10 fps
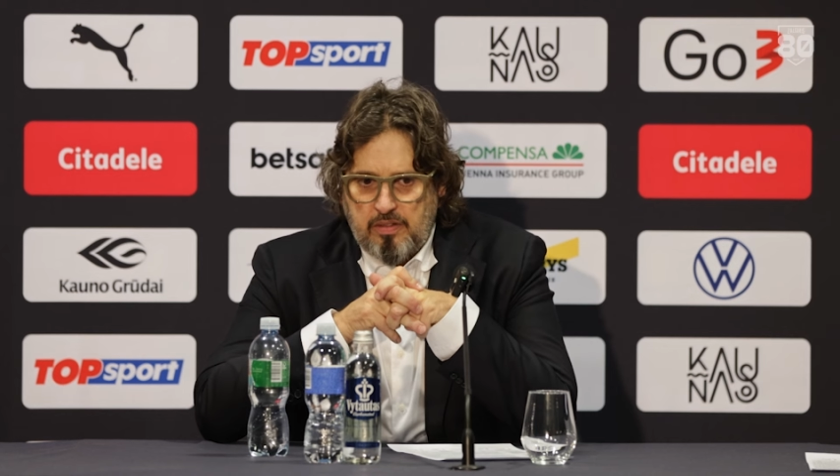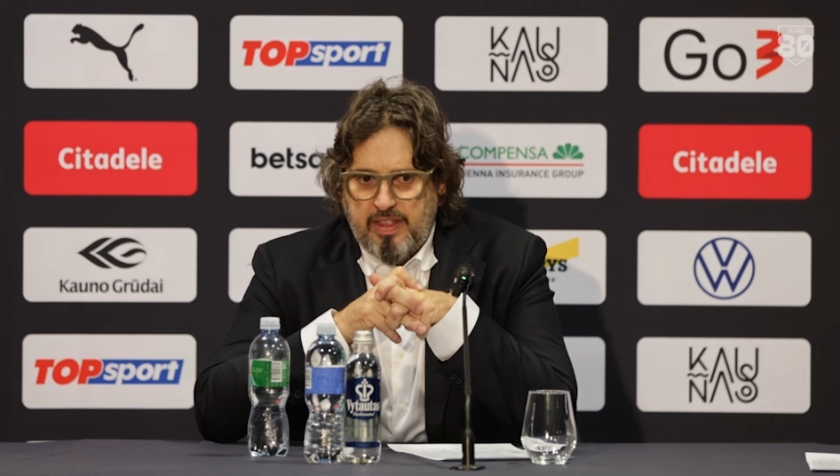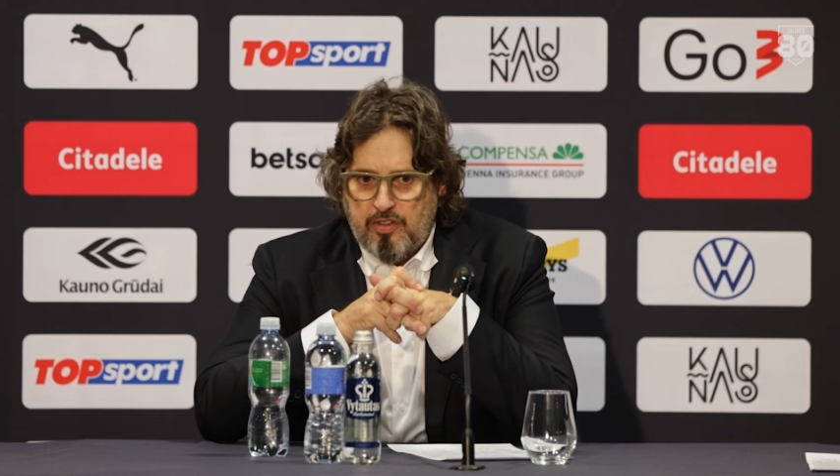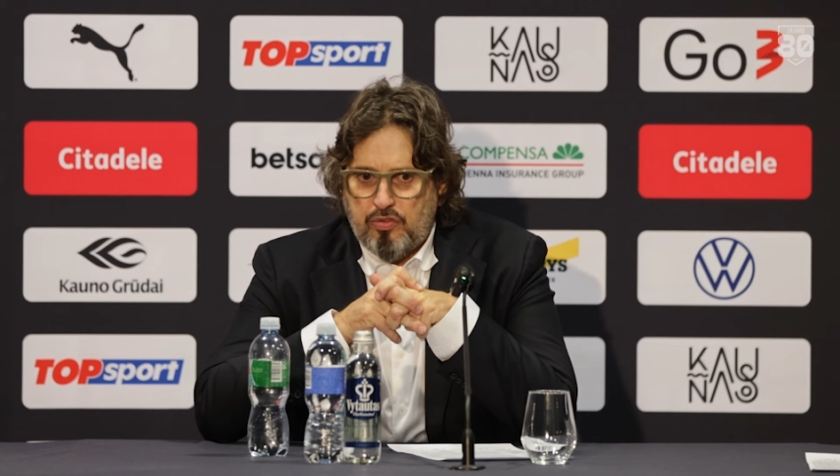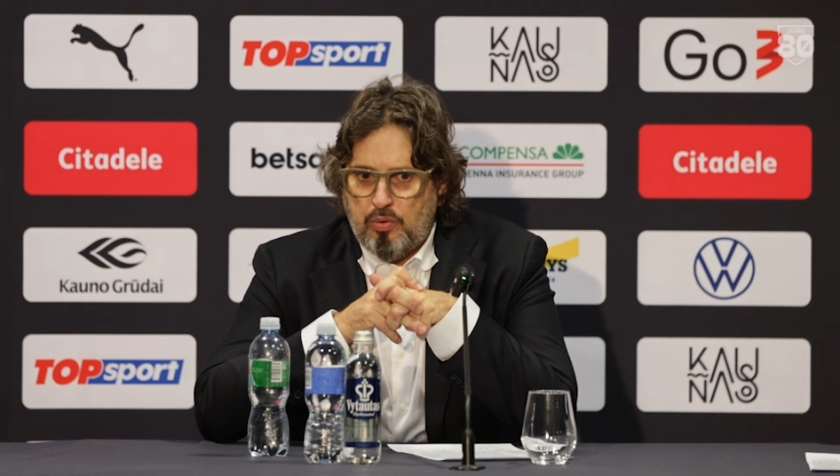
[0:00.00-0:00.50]

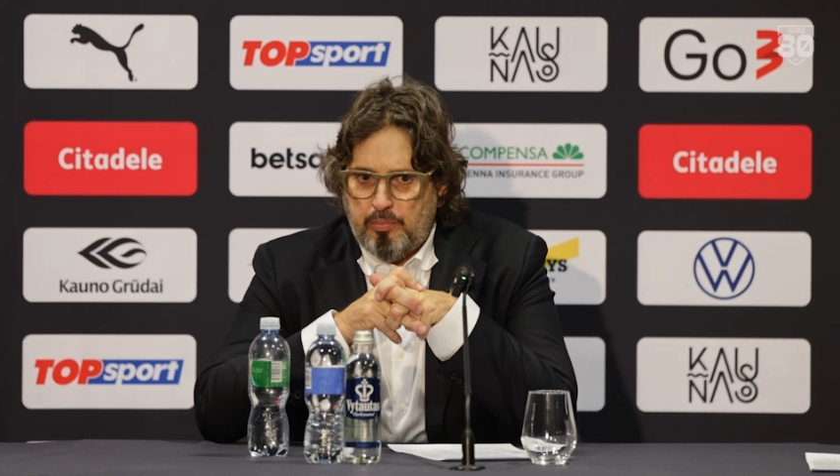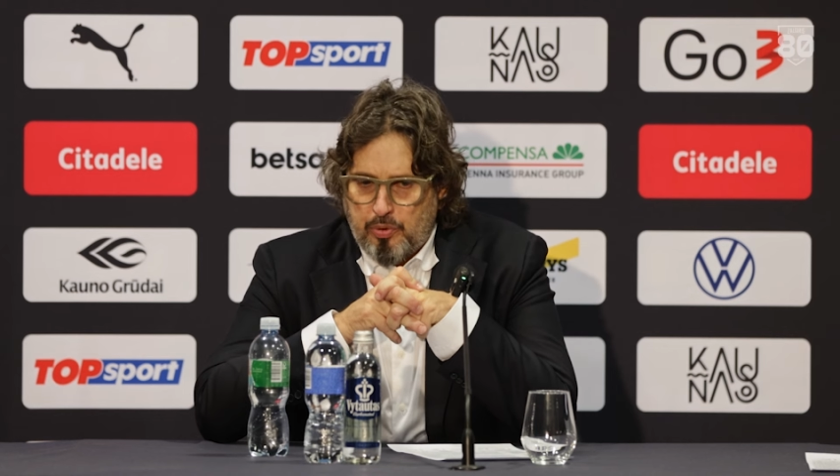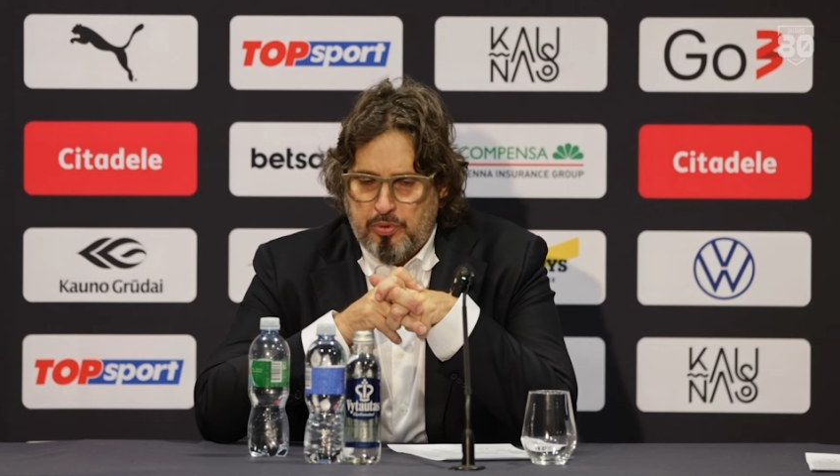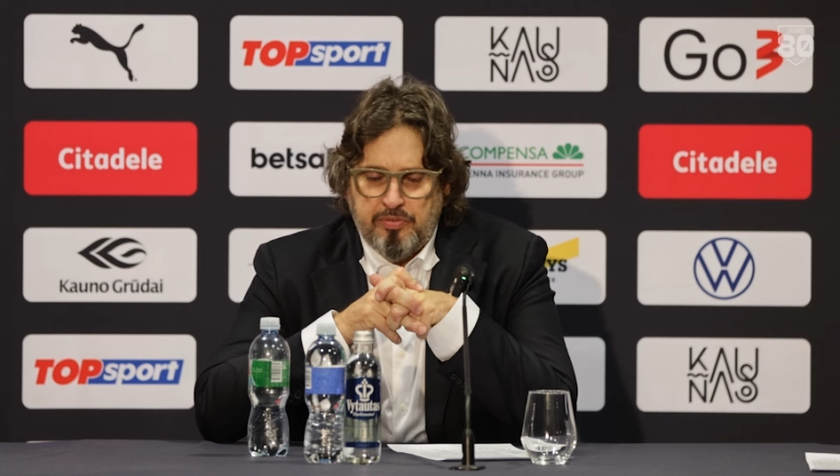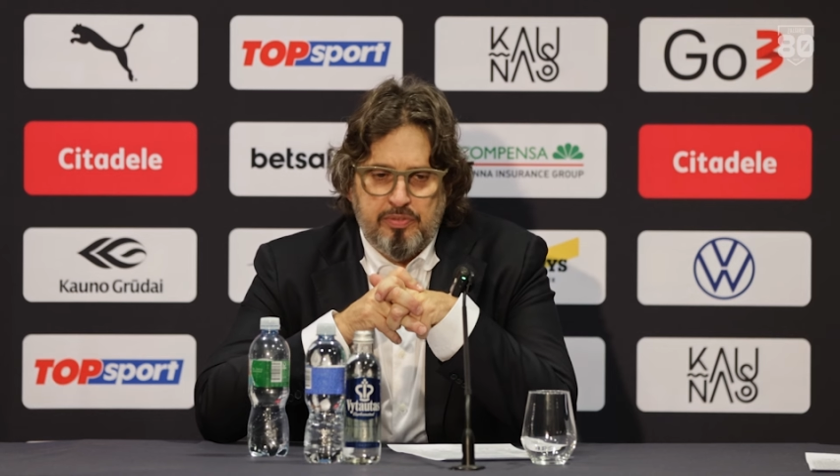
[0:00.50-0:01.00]
things to
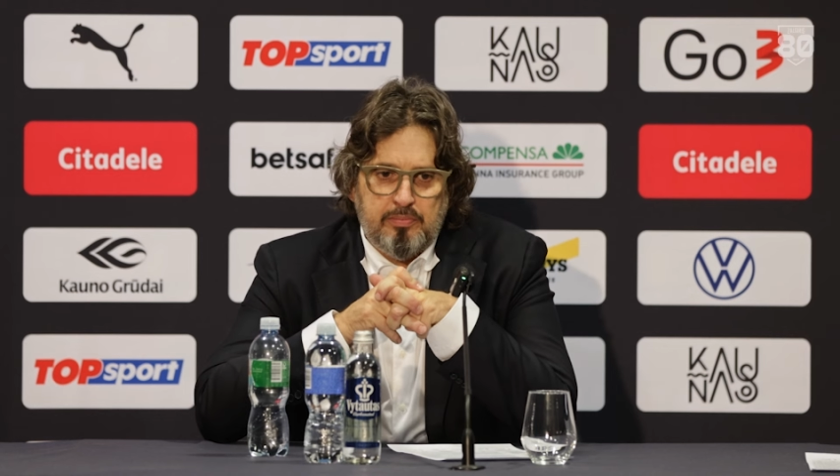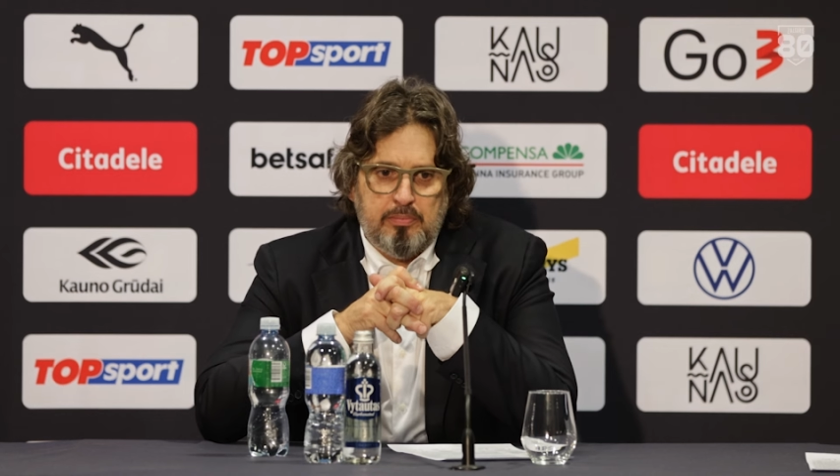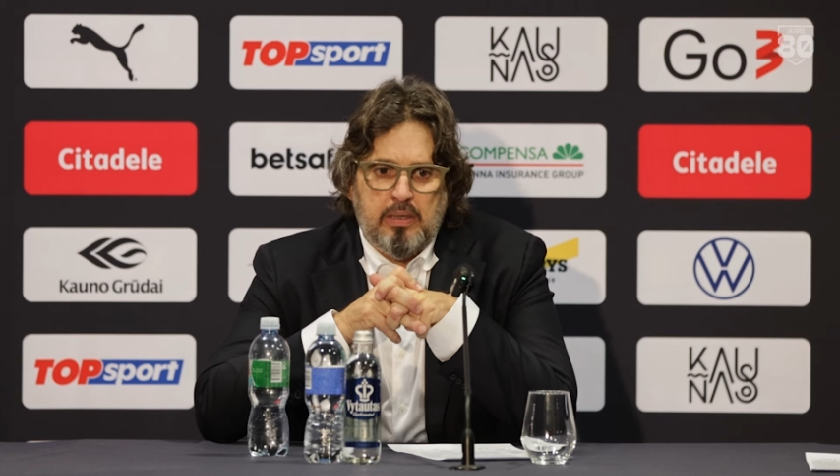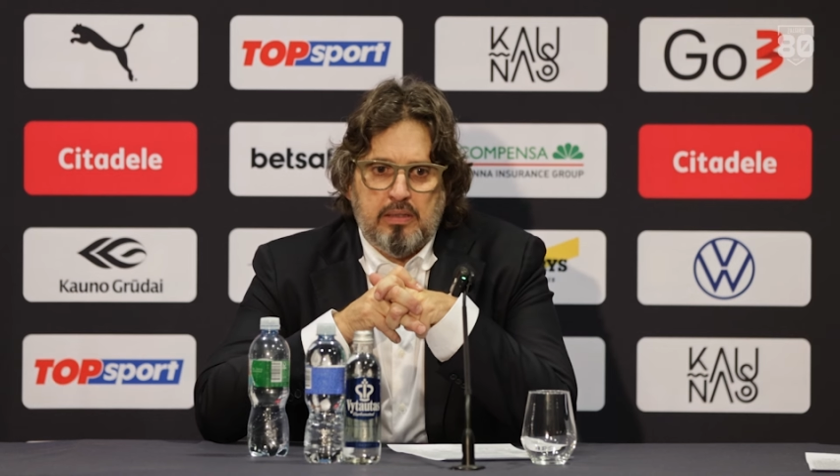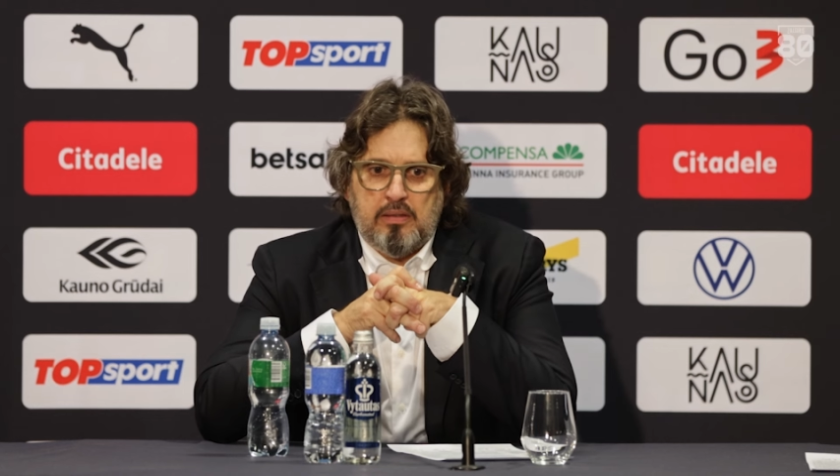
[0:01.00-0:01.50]
improve,
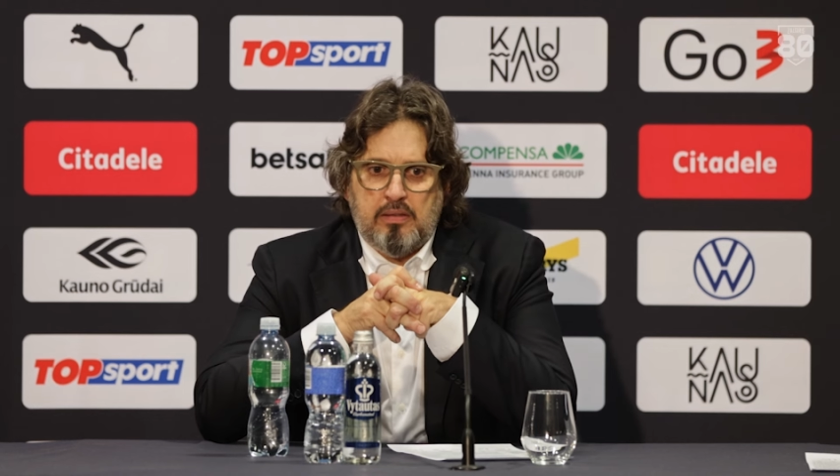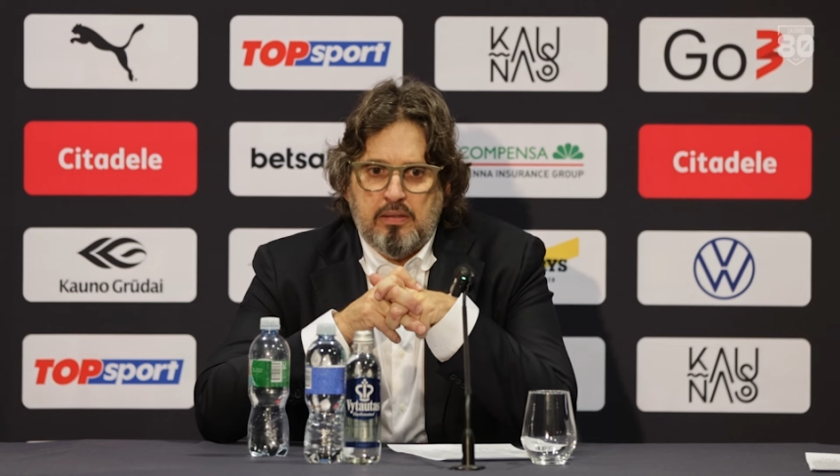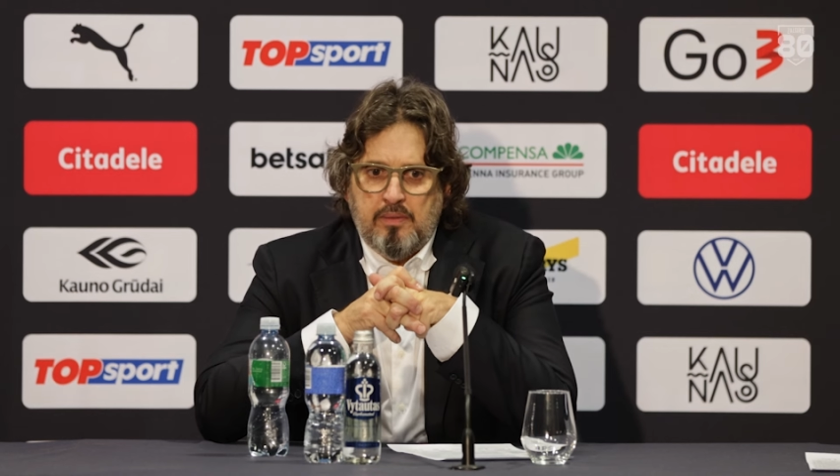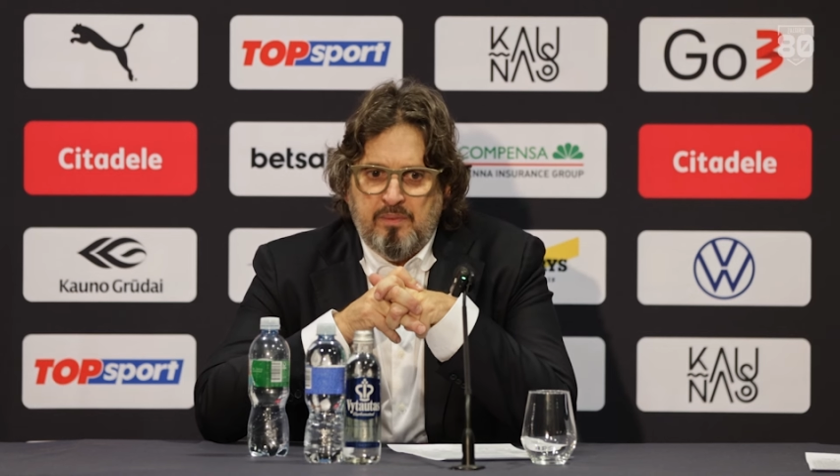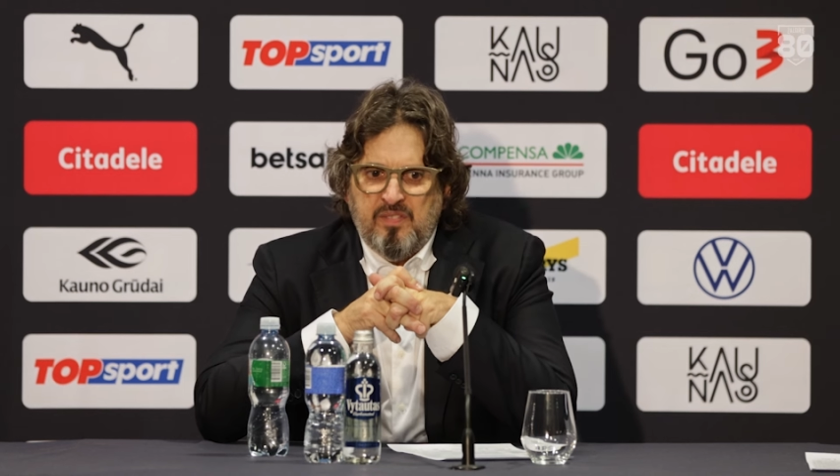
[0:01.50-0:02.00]
but